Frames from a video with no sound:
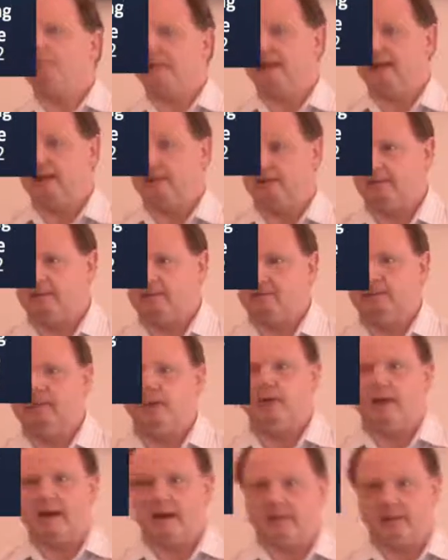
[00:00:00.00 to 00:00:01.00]
complete,
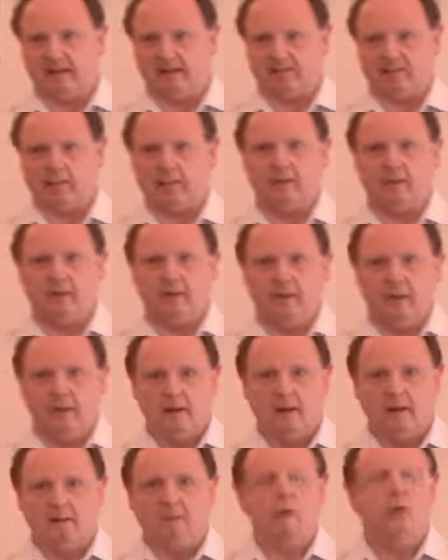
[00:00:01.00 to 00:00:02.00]
more loving, more
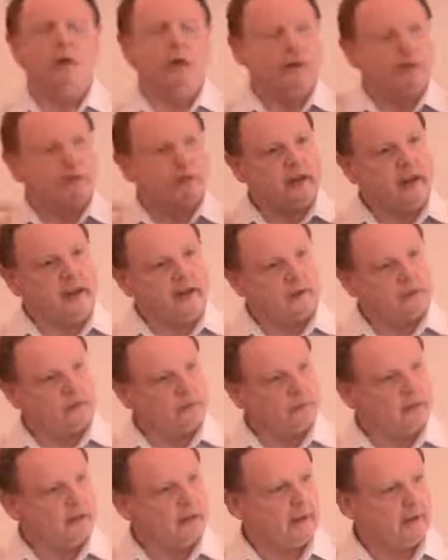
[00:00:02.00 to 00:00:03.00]
more a
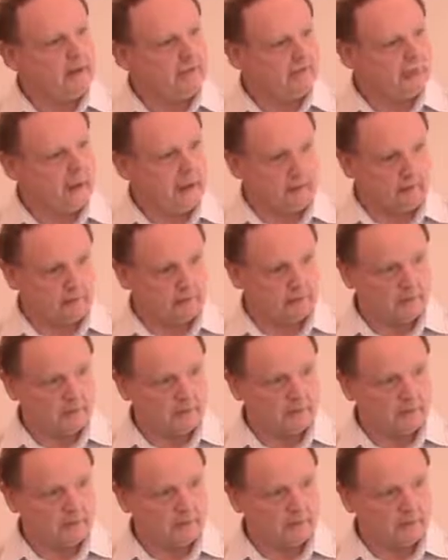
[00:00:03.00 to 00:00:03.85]
channel for his love.